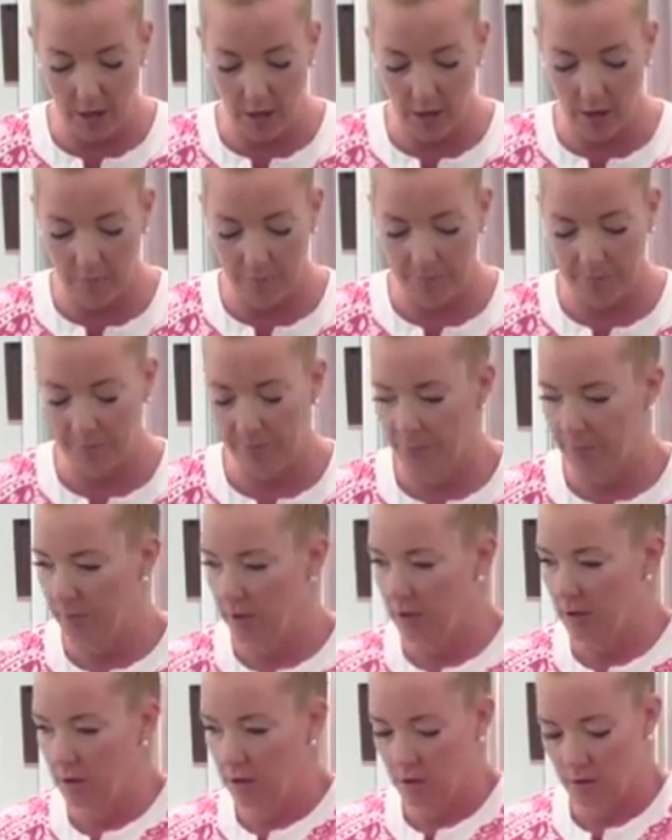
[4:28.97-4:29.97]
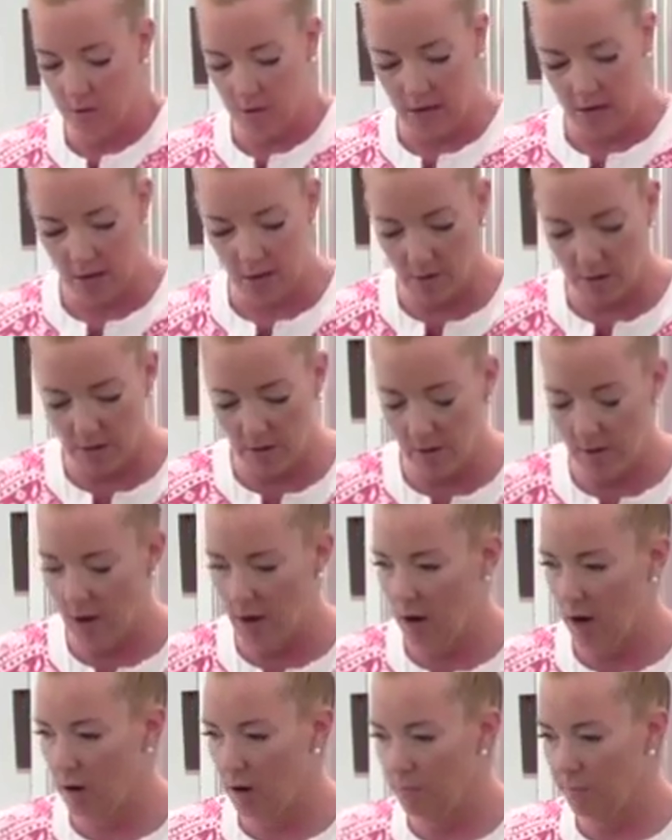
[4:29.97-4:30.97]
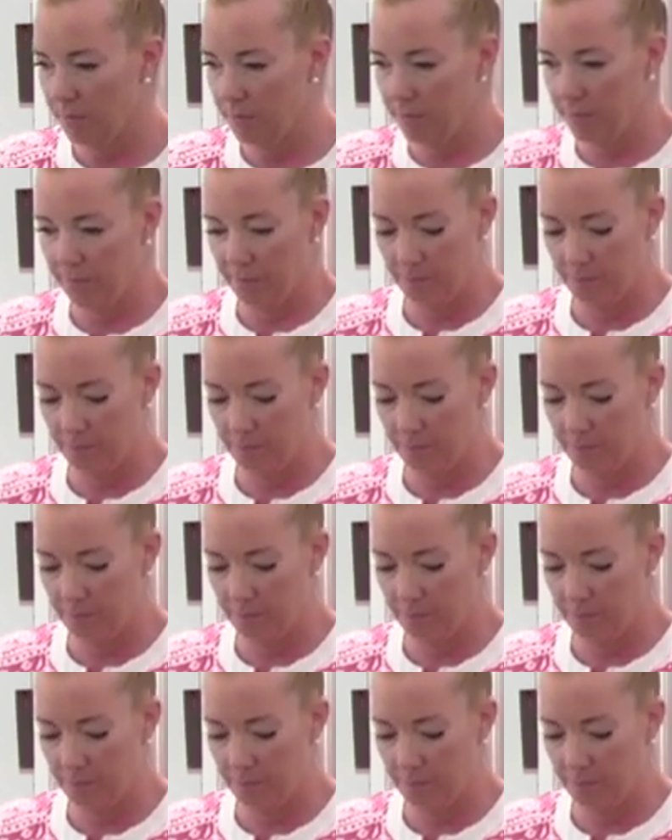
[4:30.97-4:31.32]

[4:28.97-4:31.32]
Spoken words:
year. So that goes in there.